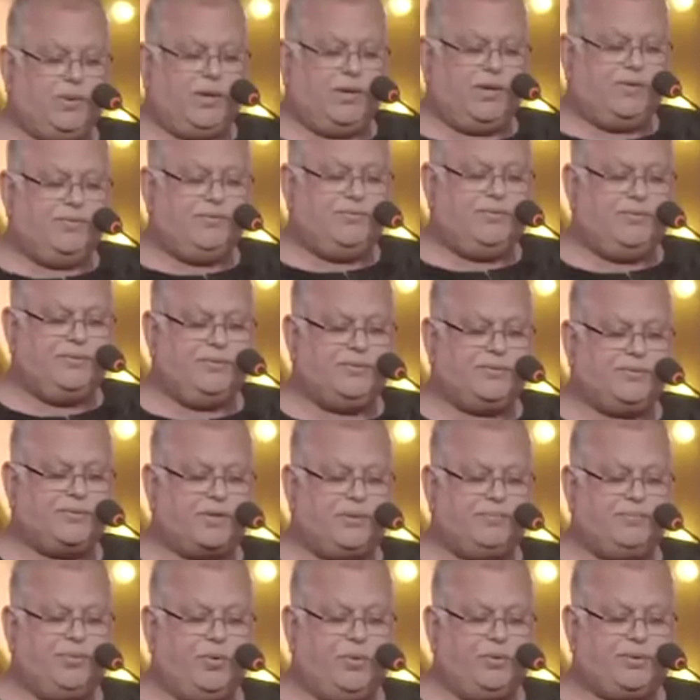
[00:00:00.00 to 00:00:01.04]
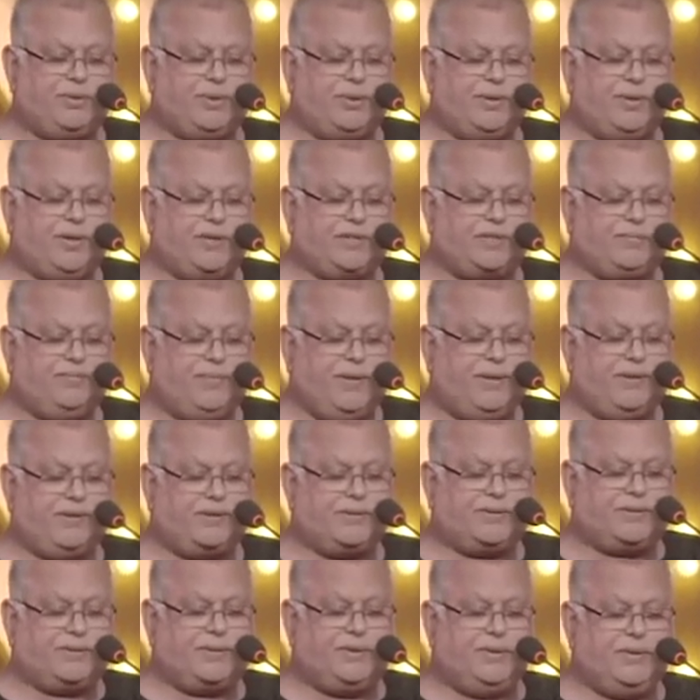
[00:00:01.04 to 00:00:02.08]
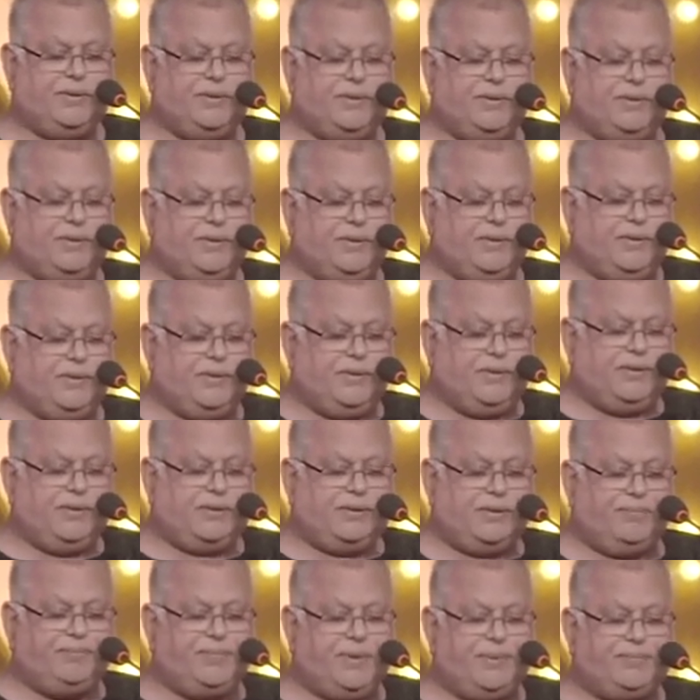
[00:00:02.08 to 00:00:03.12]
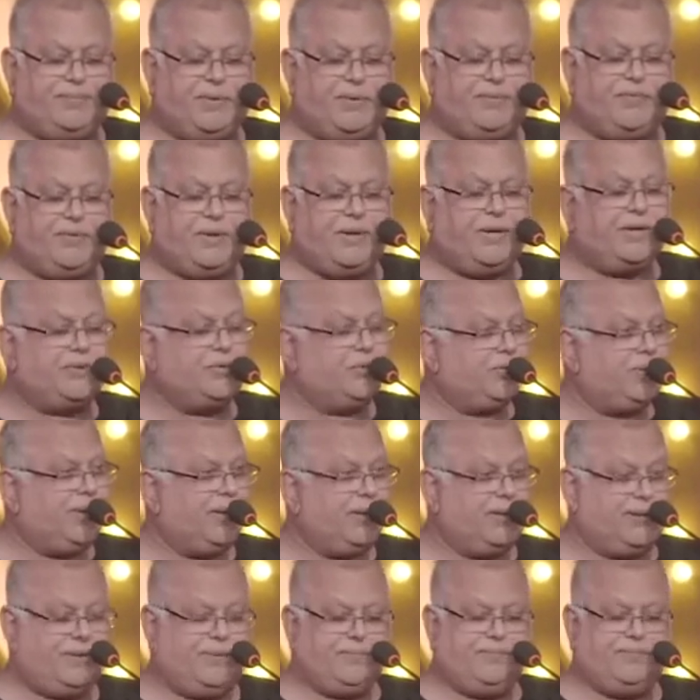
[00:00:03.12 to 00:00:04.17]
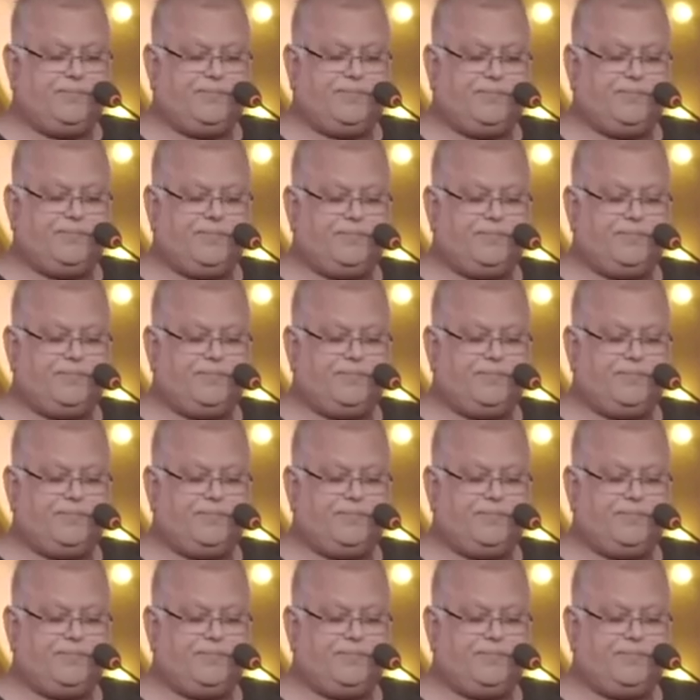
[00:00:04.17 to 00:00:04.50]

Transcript: Your love, support has made us the people we are today.